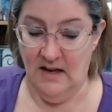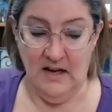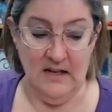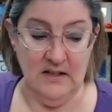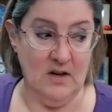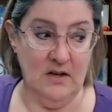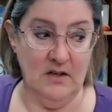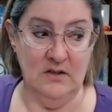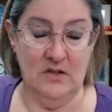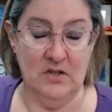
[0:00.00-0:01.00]
It's
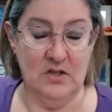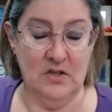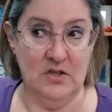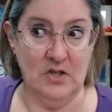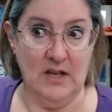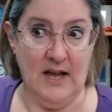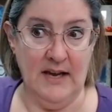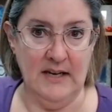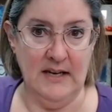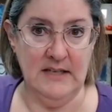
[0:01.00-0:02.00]
on July
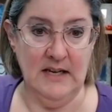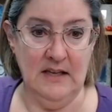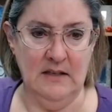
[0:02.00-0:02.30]
18th.